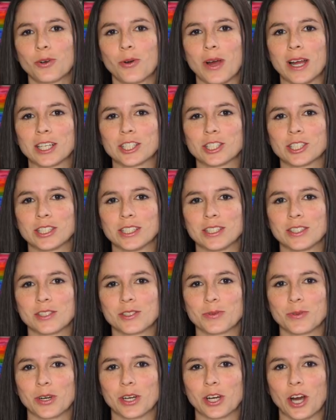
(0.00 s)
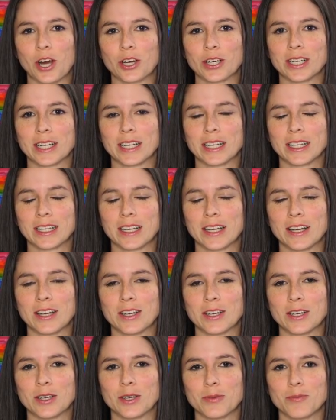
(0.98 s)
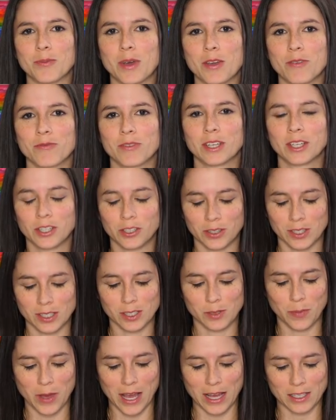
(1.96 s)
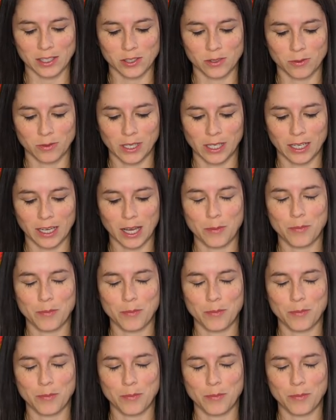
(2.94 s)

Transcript: questions regarding uh, my finger this past week.